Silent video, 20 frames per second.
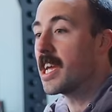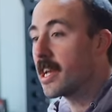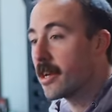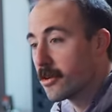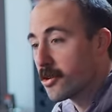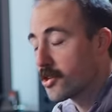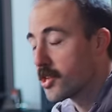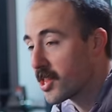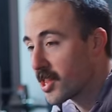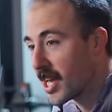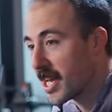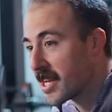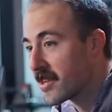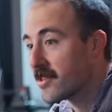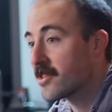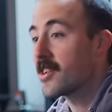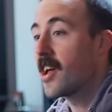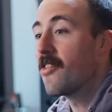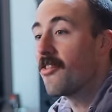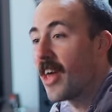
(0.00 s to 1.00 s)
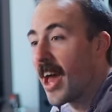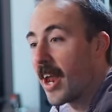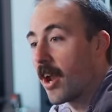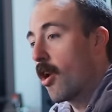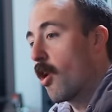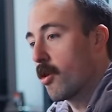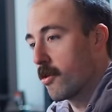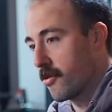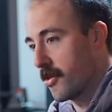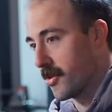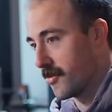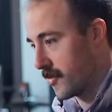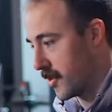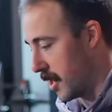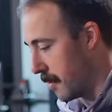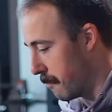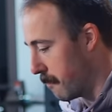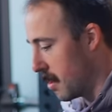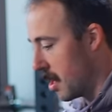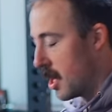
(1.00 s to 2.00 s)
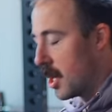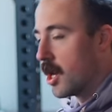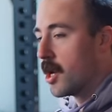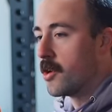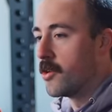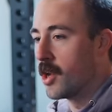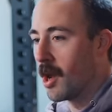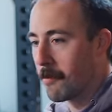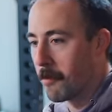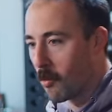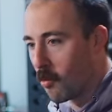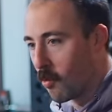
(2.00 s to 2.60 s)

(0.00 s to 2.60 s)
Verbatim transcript: Here's the things that aren't the same. Number